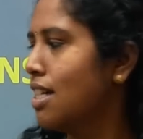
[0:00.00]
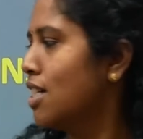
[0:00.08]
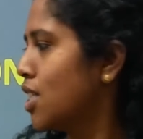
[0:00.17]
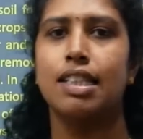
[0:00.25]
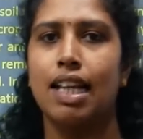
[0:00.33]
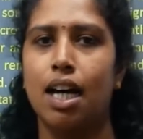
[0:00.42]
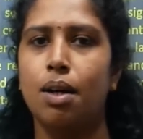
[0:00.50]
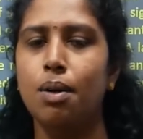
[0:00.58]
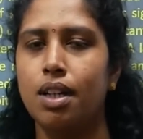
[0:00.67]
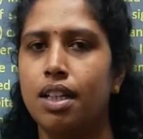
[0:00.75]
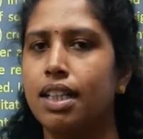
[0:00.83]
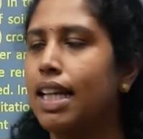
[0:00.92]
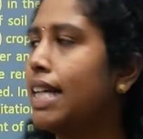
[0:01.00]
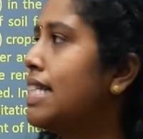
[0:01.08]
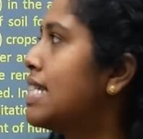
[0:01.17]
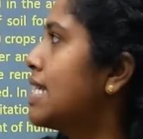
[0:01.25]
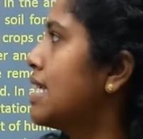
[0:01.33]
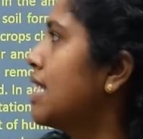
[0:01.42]
So now let's
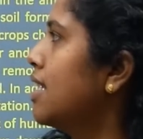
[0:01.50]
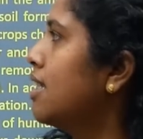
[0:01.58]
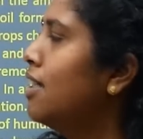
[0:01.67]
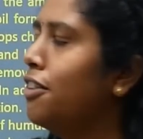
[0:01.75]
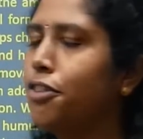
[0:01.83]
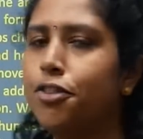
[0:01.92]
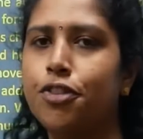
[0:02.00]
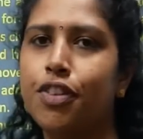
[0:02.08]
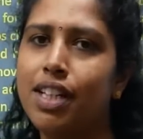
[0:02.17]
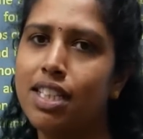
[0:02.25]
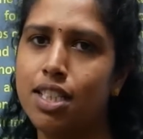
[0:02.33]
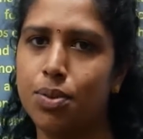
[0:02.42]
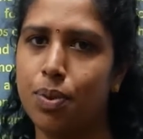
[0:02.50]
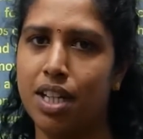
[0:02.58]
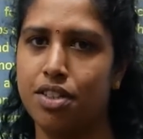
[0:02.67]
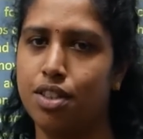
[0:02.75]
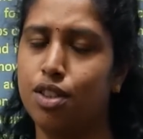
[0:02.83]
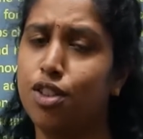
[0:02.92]
see the first
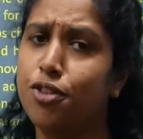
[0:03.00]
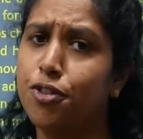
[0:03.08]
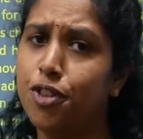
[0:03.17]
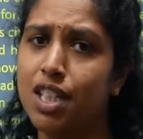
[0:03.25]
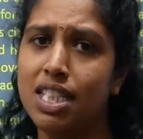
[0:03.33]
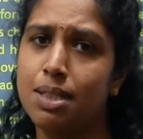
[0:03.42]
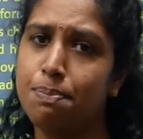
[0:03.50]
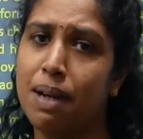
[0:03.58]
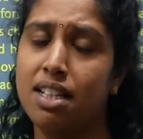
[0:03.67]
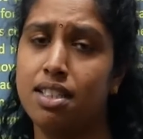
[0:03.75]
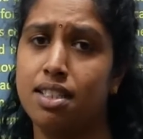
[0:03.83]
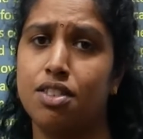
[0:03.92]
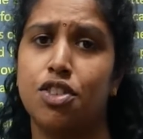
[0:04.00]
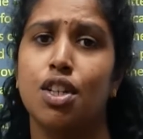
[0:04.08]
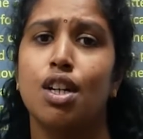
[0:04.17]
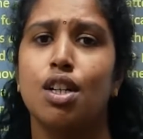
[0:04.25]
question, your first passage.